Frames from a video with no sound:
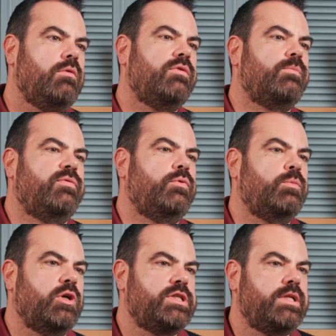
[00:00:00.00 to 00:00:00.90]
does
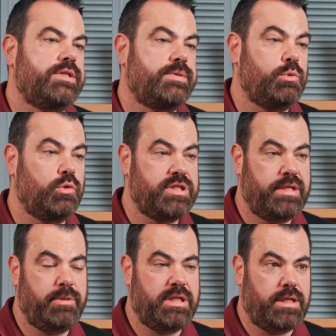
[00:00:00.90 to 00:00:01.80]
Performa IT support
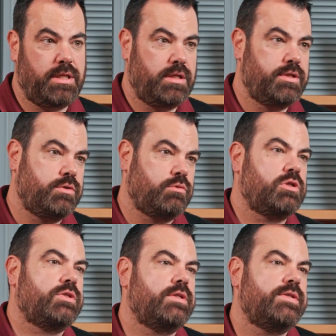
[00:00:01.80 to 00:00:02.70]
DPD as your
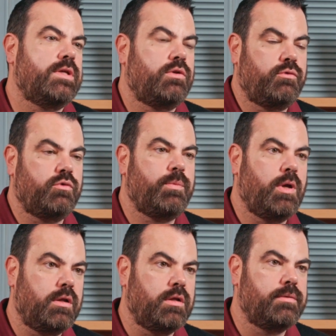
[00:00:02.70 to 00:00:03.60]
trusted Salesforce partner?